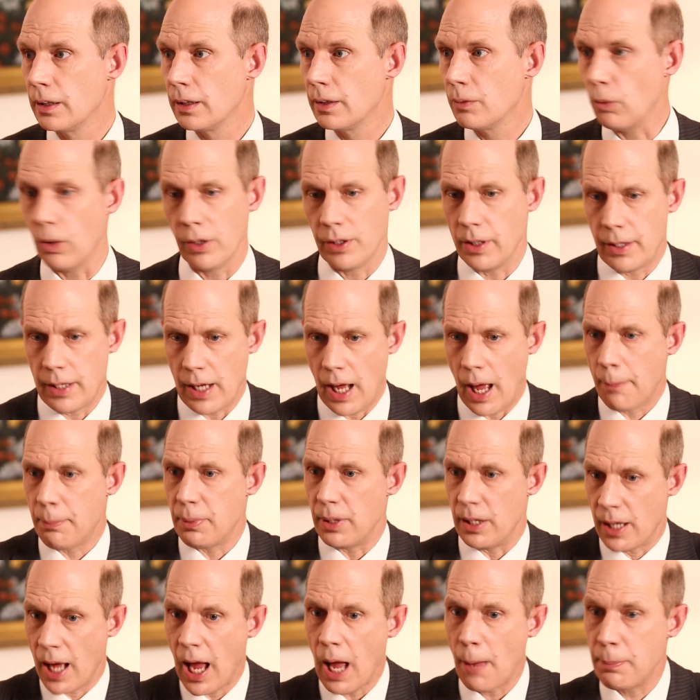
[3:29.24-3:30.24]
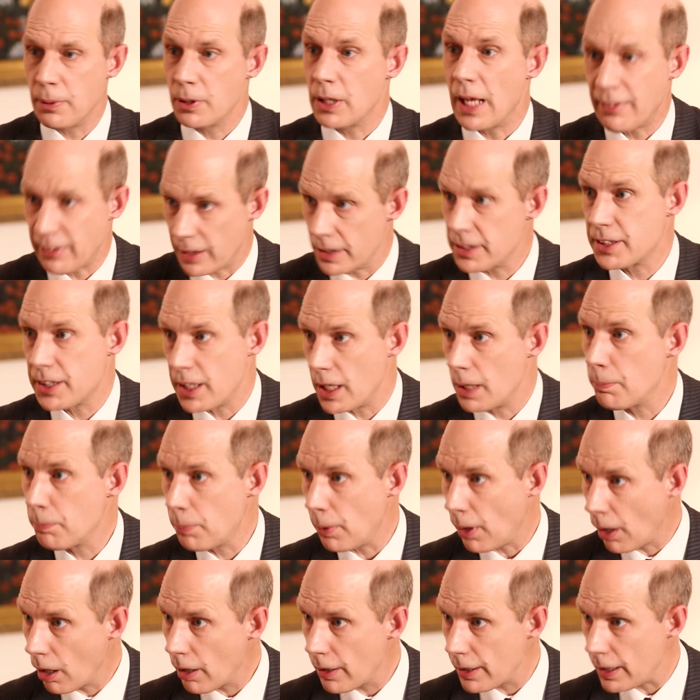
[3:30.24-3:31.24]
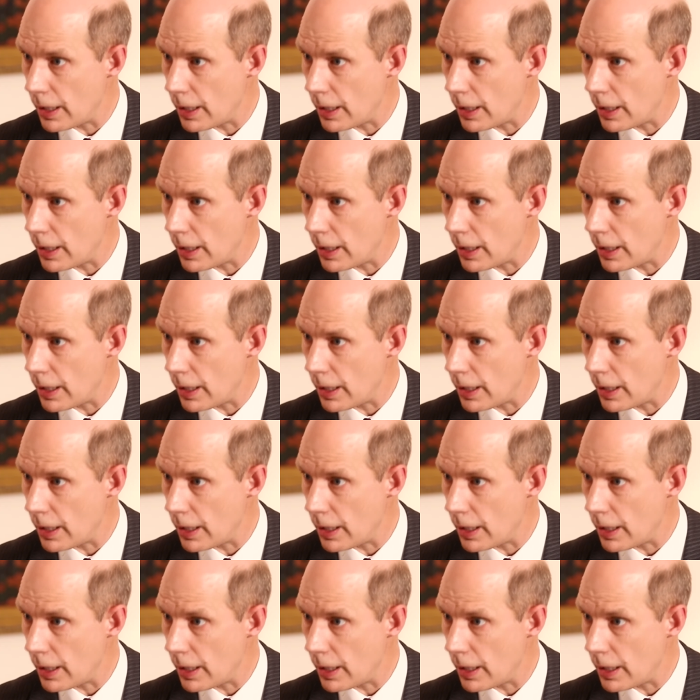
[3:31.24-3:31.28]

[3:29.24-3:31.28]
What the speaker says: Well, it happened at the same party.